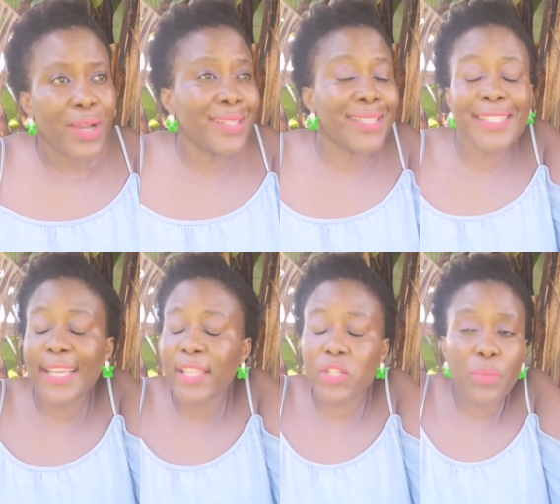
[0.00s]
These
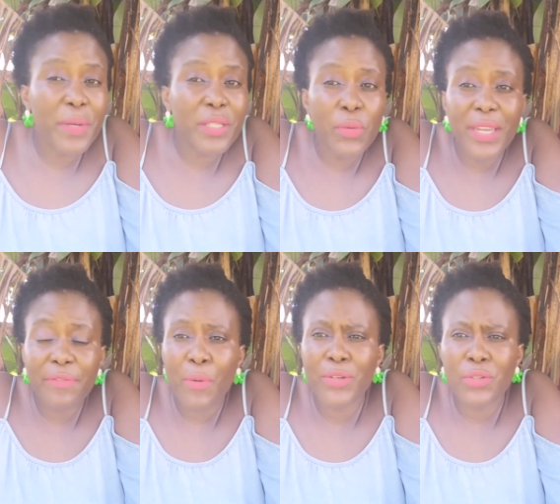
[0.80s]
are the topics we
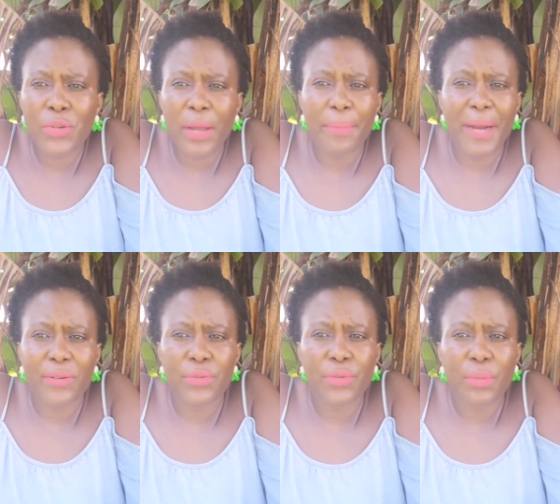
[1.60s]
never want to talk about,
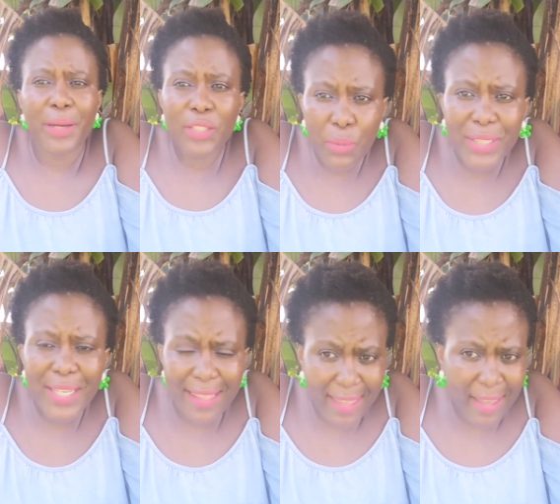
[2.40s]
but which
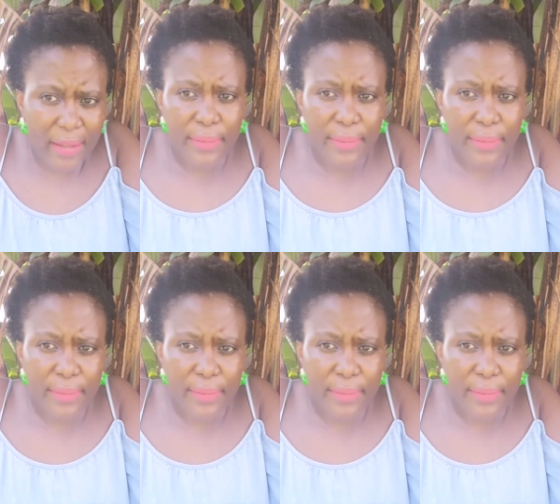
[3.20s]
are there.